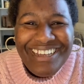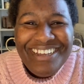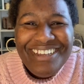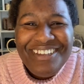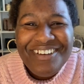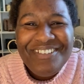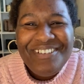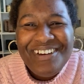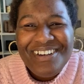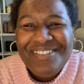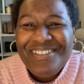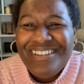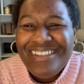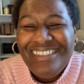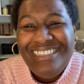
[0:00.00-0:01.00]
You're welcome,
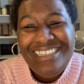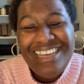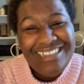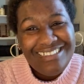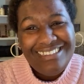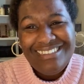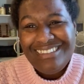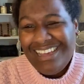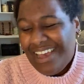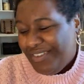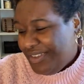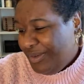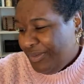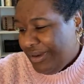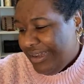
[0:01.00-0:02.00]
Cindy. Yes, it's a
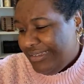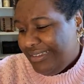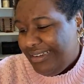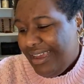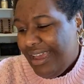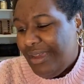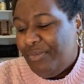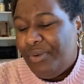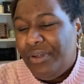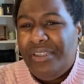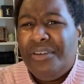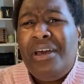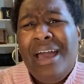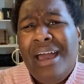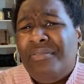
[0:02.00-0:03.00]
hefty price tag, but
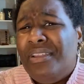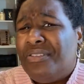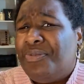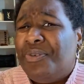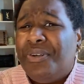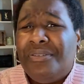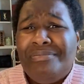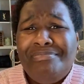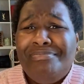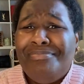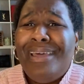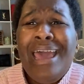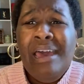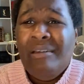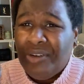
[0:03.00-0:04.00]
you'll have this
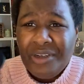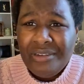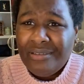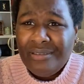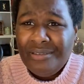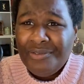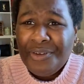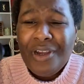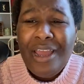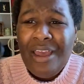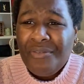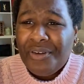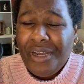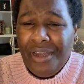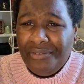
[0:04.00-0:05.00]
forever.
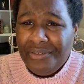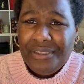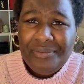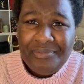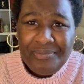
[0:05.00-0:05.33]
Forever,